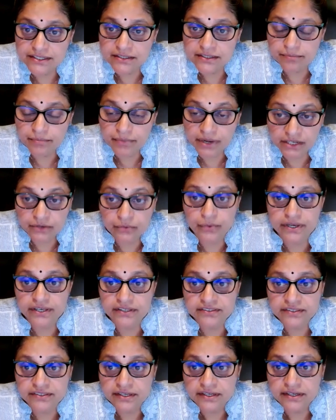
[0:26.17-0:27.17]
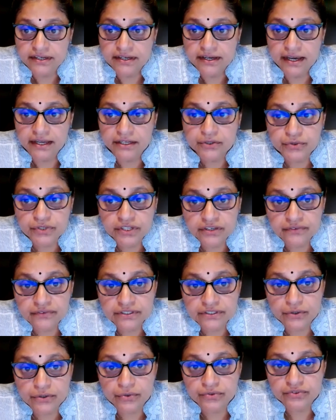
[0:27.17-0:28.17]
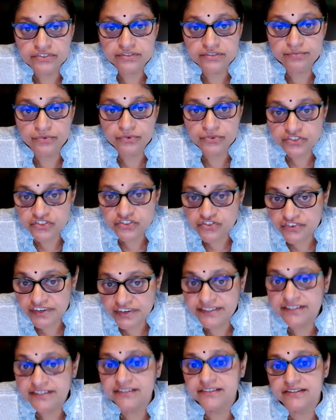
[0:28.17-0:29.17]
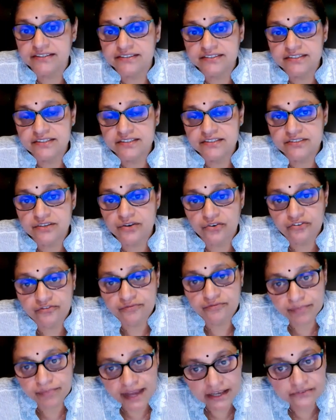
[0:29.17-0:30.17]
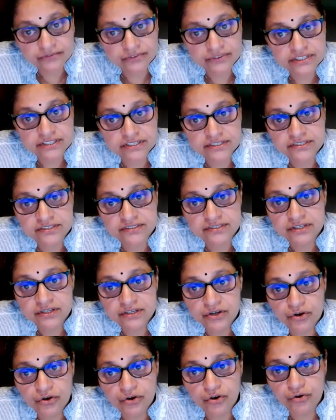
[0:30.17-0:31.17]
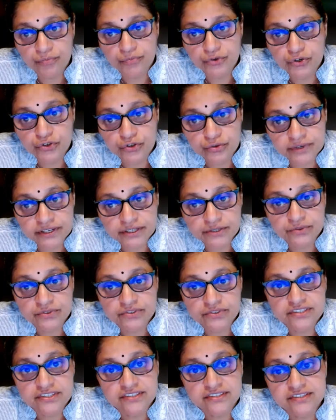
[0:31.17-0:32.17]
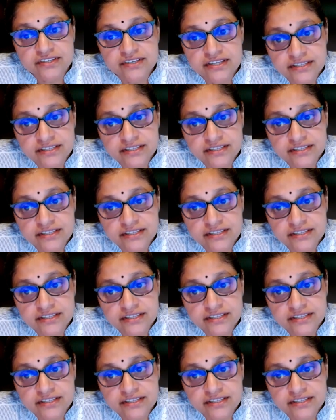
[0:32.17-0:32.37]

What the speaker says: in many ways and could even cause the most dreaded disease of black fungus or mucormycosis